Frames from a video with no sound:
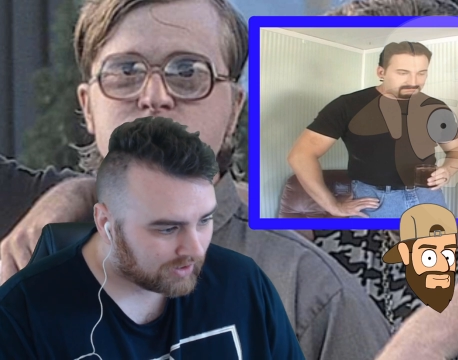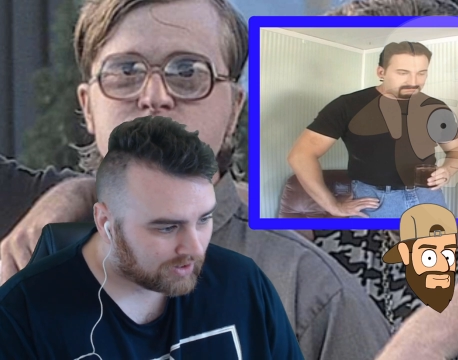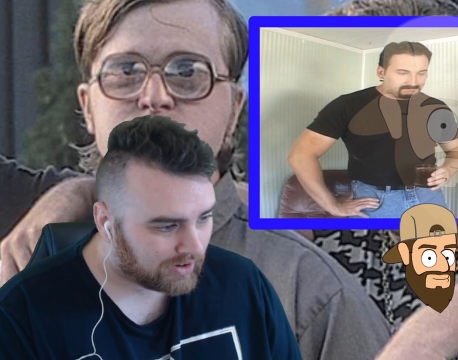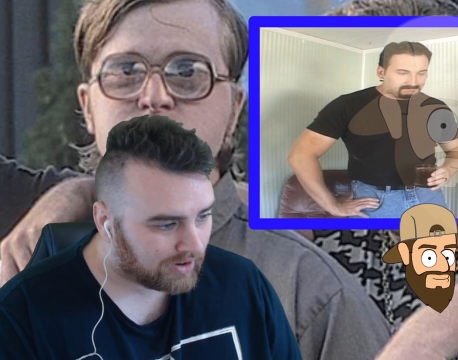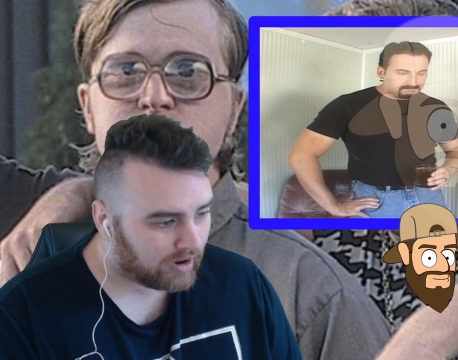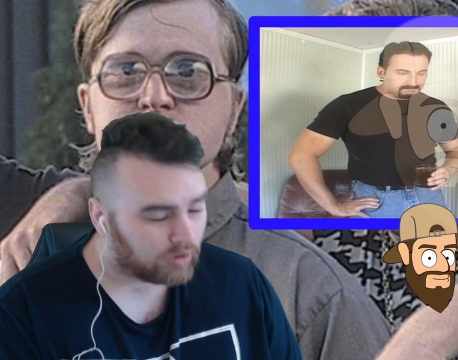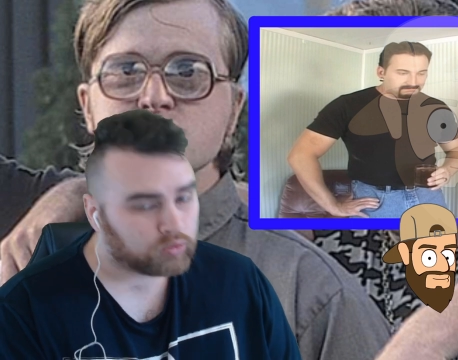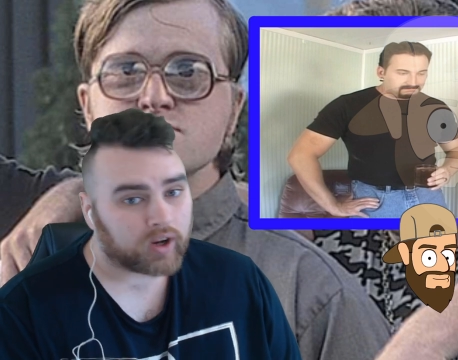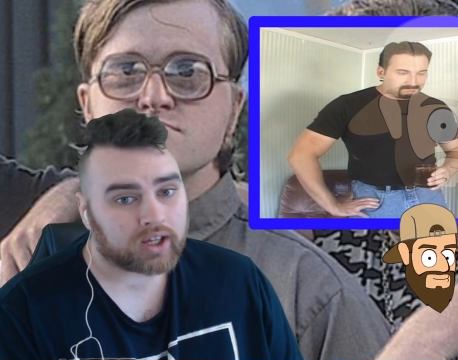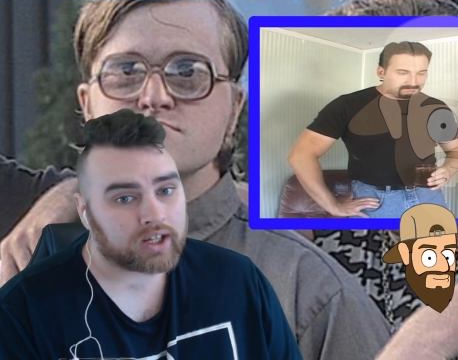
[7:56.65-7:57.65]
Speaker 1: Oh,
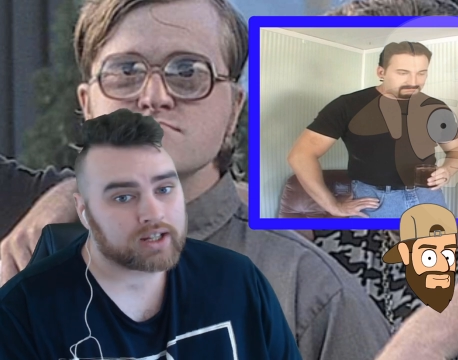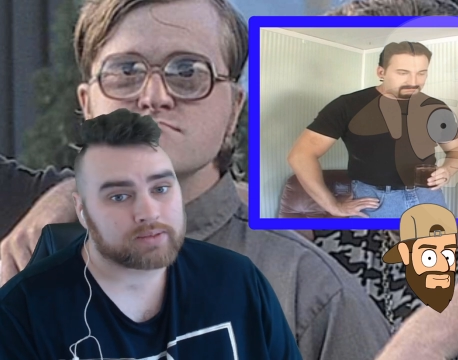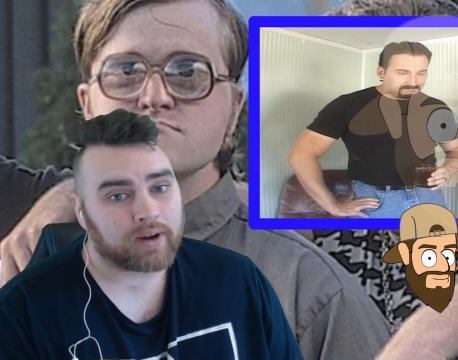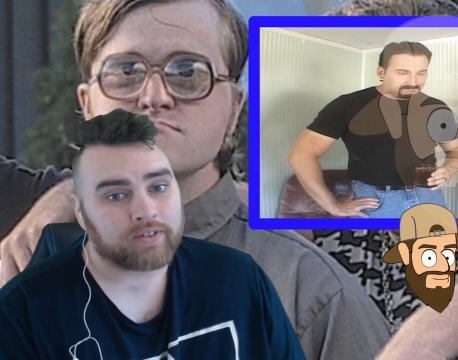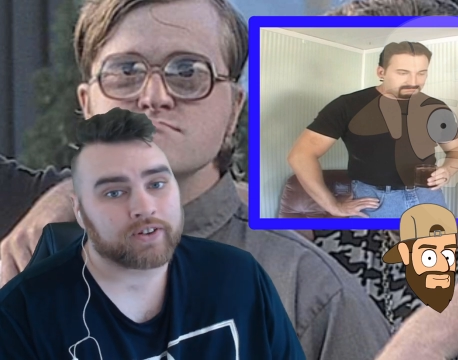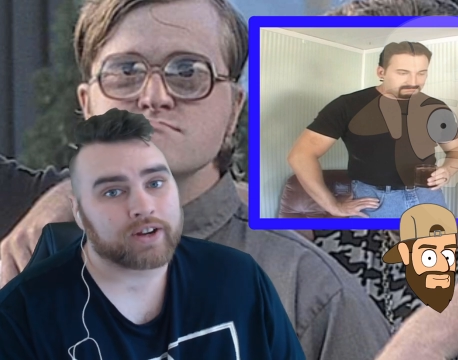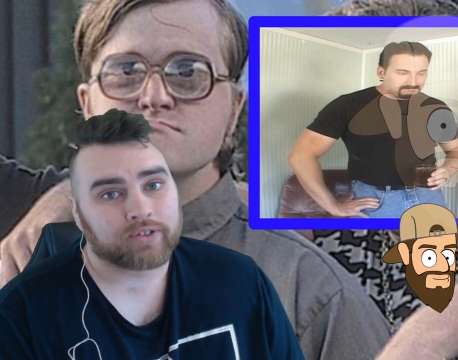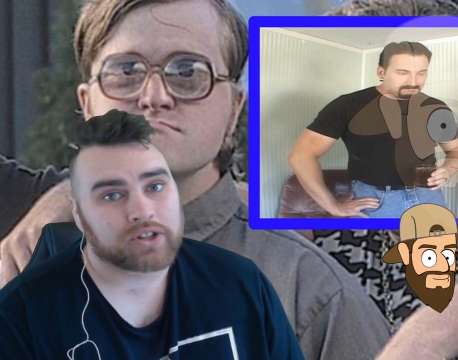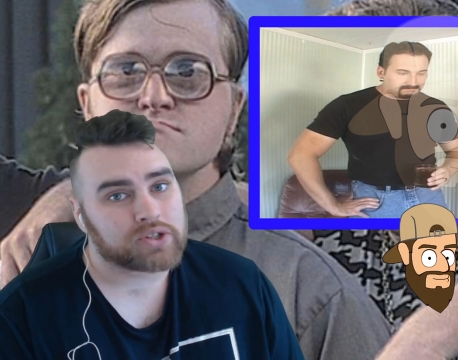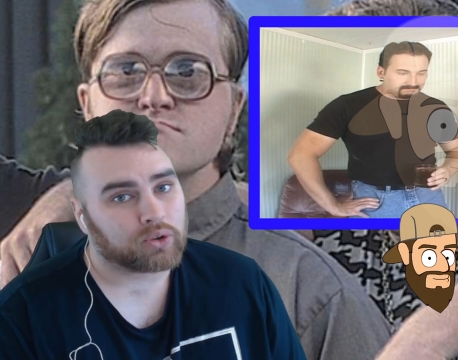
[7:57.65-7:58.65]
Ricky is my
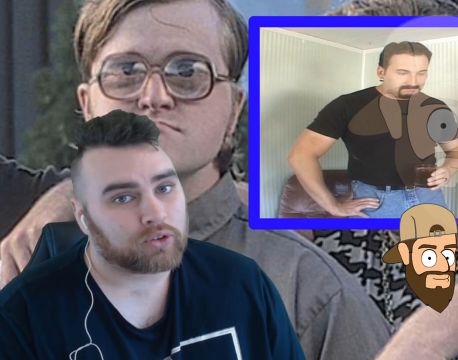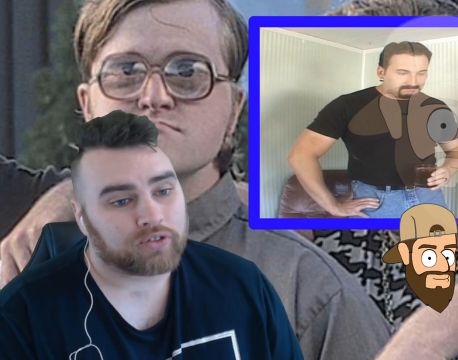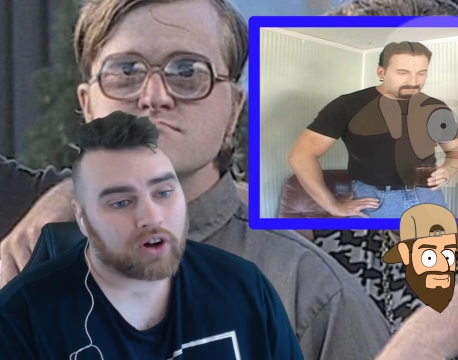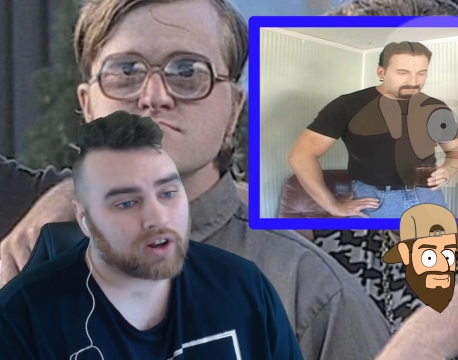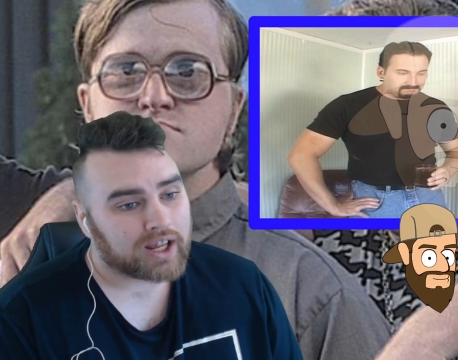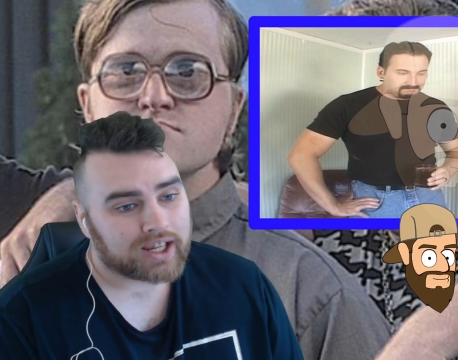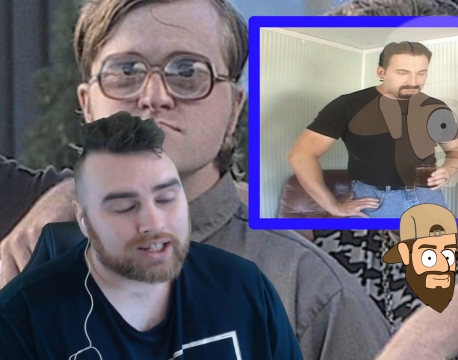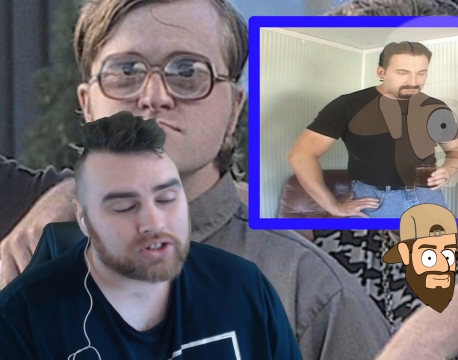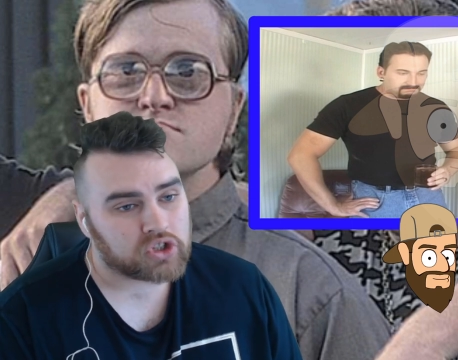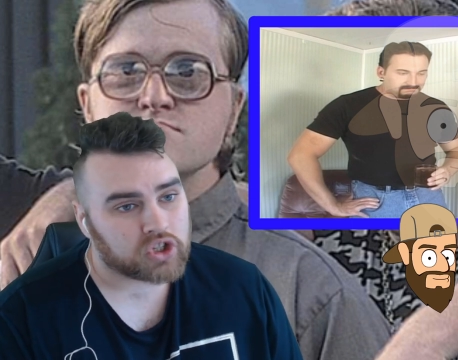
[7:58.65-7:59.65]
favorite so far. Like,
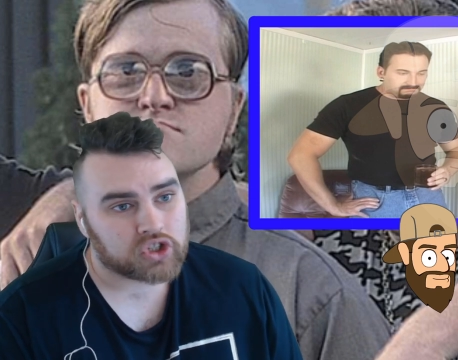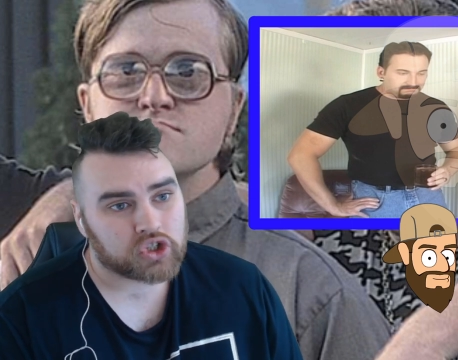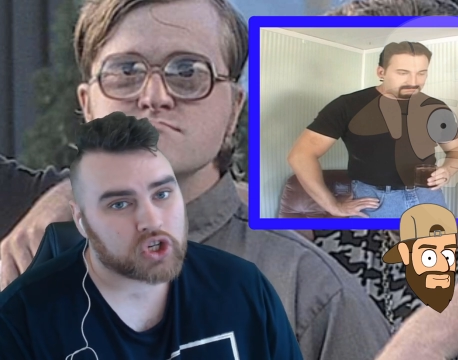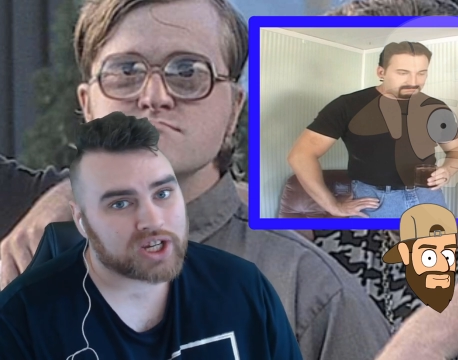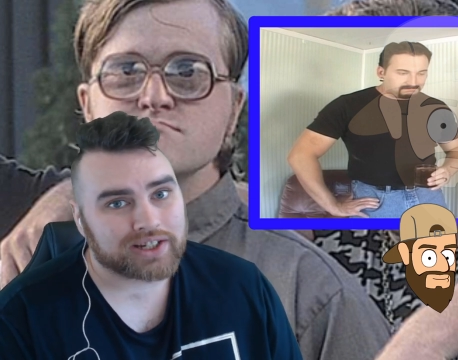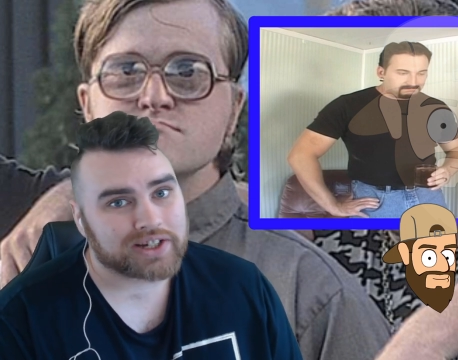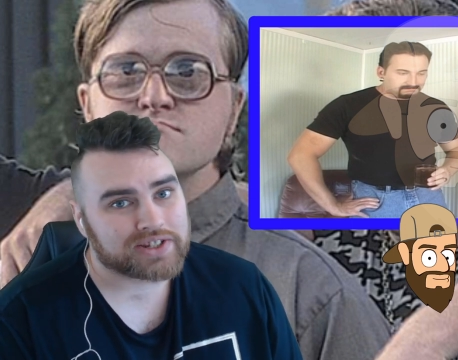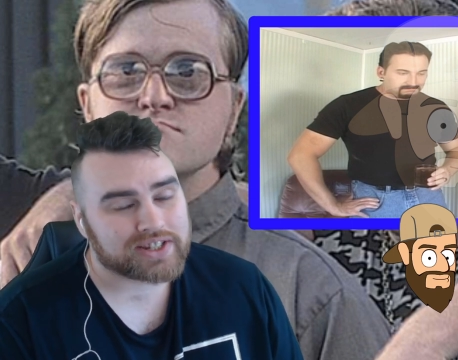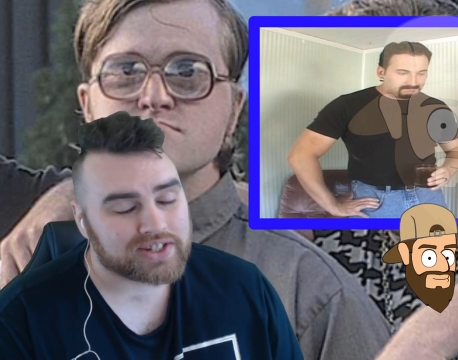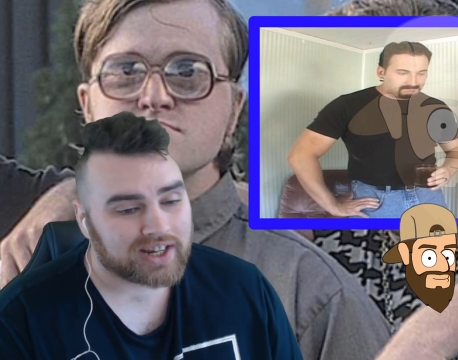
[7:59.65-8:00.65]
he's just
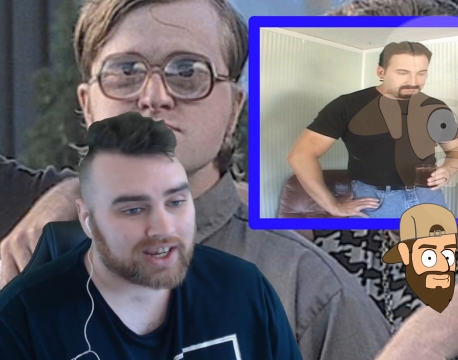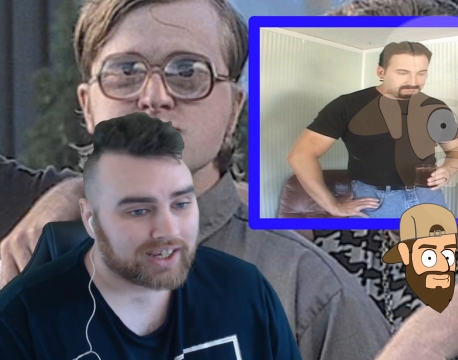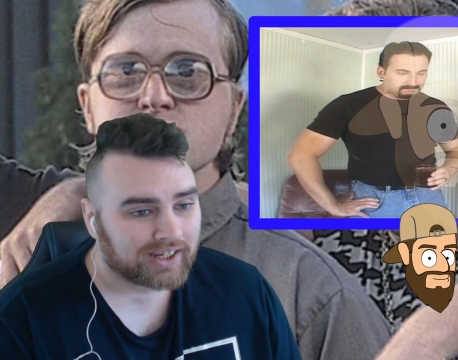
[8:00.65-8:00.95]
genius, isn't he?